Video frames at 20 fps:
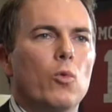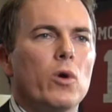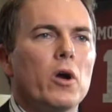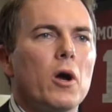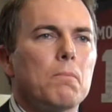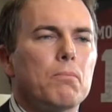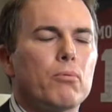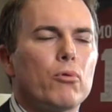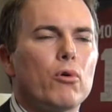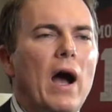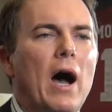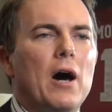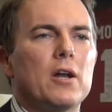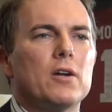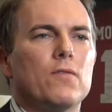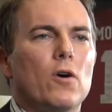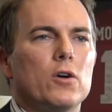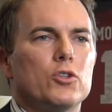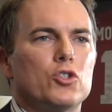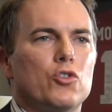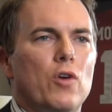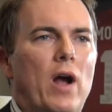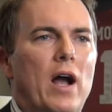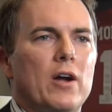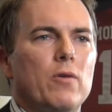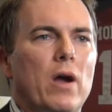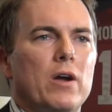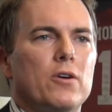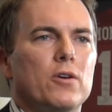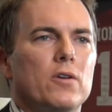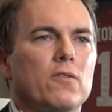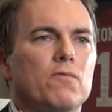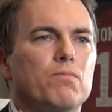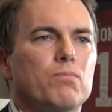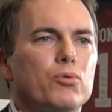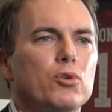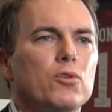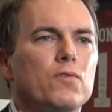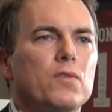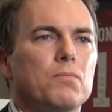We are proud of our track record
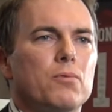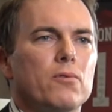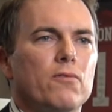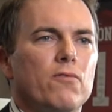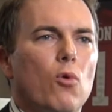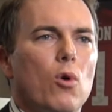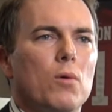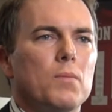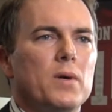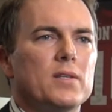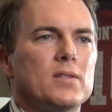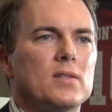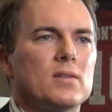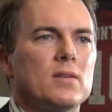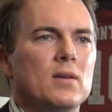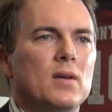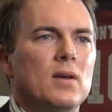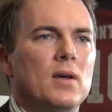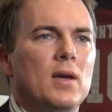of proven performance,